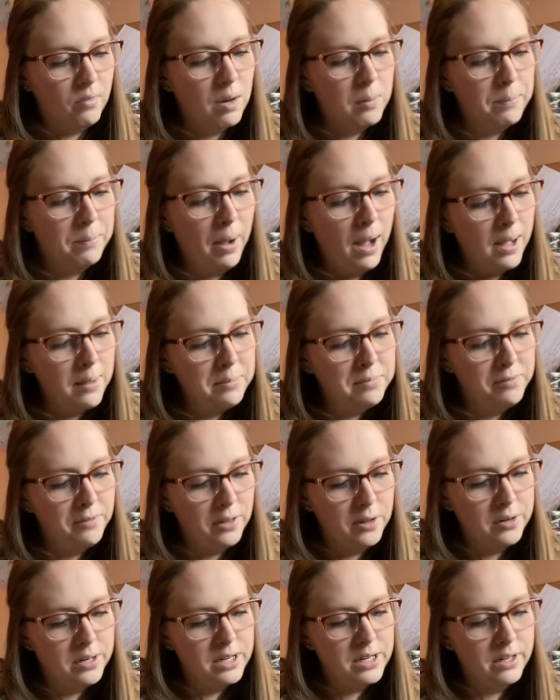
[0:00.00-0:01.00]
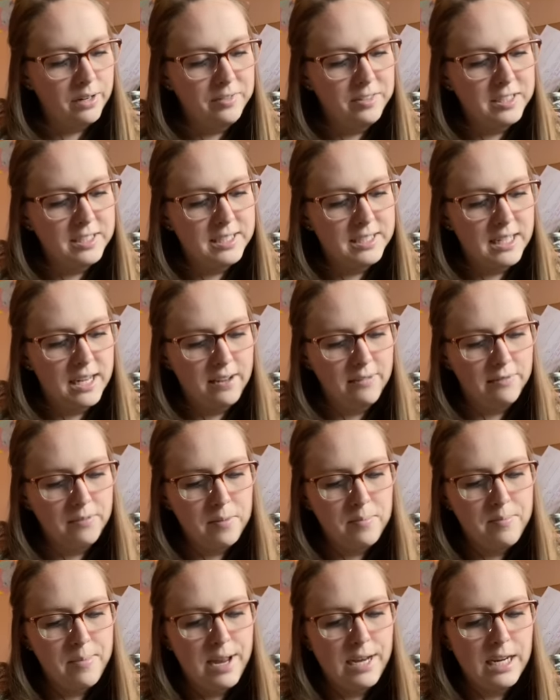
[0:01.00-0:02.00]
Bob floated on the sea for
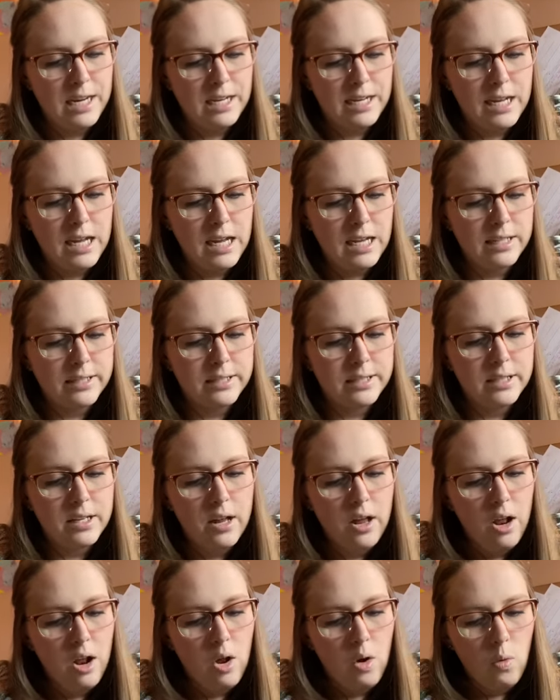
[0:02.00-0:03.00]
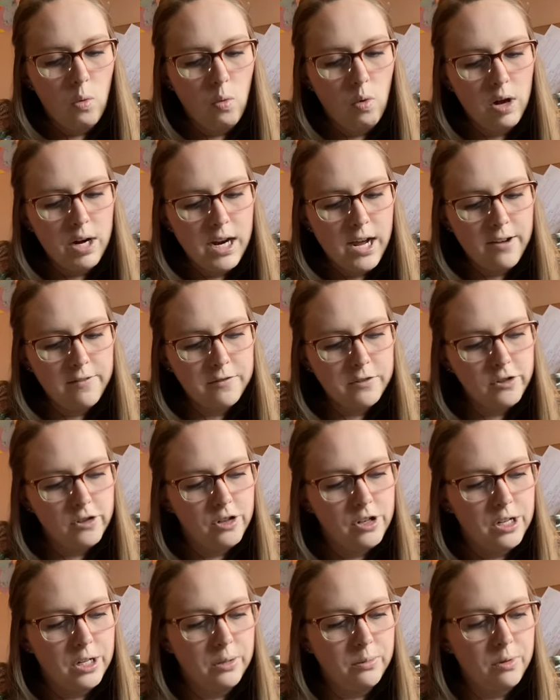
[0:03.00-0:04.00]
many days. One
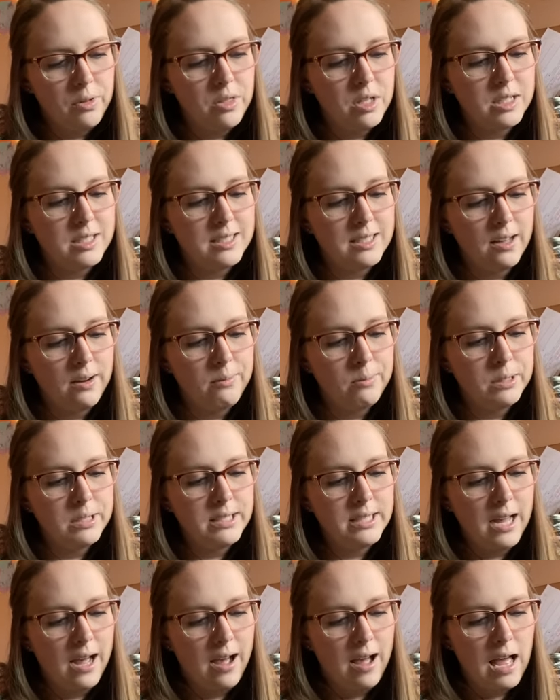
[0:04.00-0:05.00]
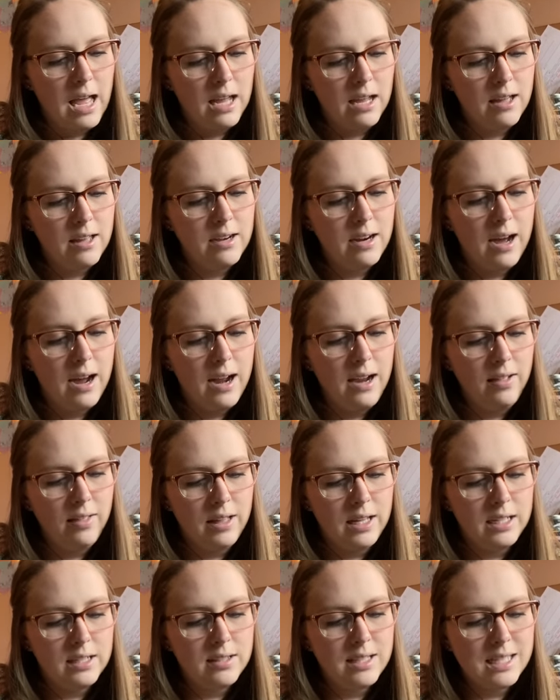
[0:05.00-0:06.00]
afternoon, when the sun was high, an
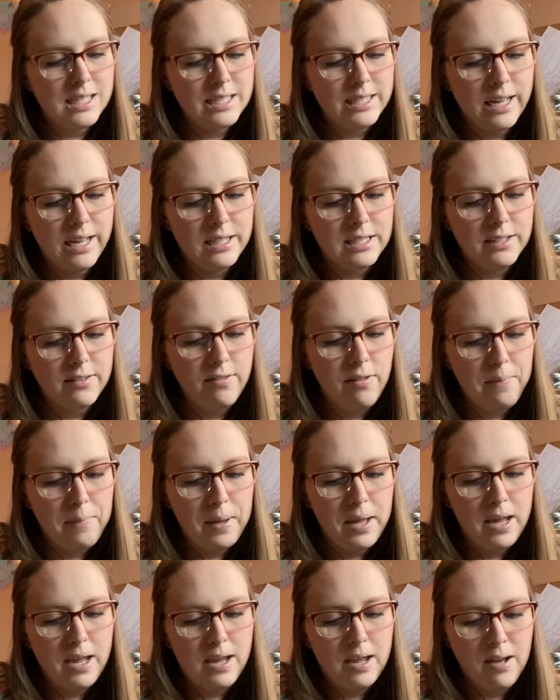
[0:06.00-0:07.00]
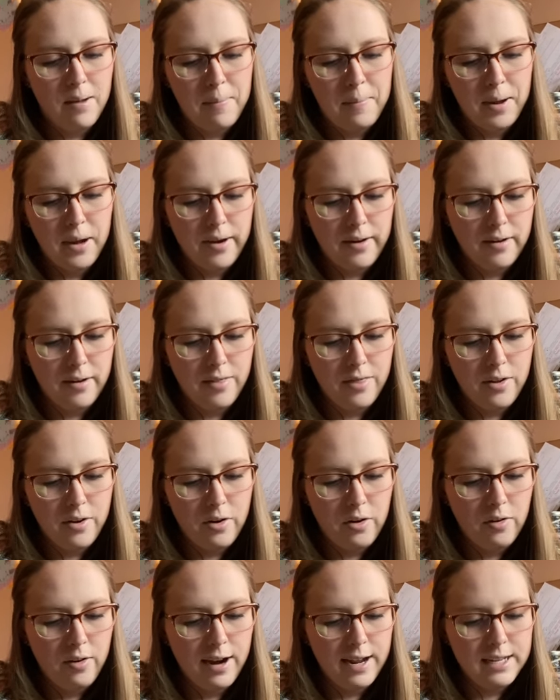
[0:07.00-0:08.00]
island the size of a pea appeared on the
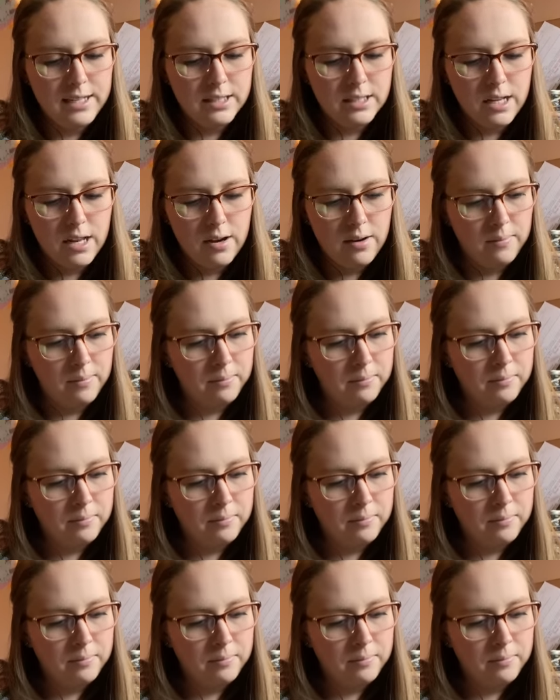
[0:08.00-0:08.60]
horizon.